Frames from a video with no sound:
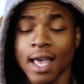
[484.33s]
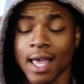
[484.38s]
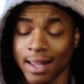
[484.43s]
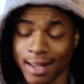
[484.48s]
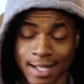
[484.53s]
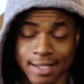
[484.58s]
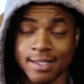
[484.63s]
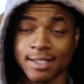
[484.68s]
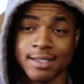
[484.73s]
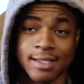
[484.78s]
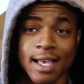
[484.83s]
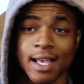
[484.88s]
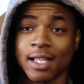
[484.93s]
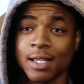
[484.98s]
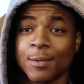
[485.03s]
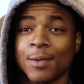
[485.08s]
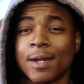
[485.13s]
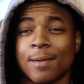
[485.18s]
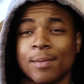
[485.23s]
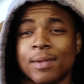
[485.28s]
and that's
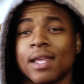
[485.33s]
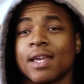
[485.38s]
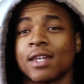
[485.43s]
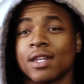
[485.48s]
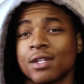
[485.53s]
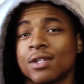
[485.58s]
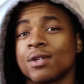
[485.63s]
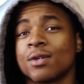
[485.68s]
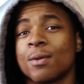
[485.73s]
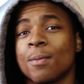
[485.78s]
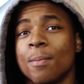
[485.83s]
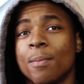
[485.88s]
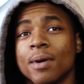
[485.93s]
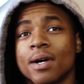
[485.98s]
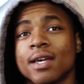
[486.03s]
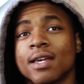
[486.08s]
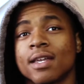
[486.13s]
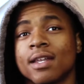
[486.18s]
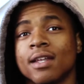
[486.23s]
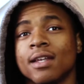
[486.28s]
exactly what I plan to do.
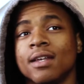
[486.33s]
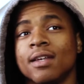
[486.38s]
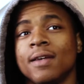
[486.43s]
But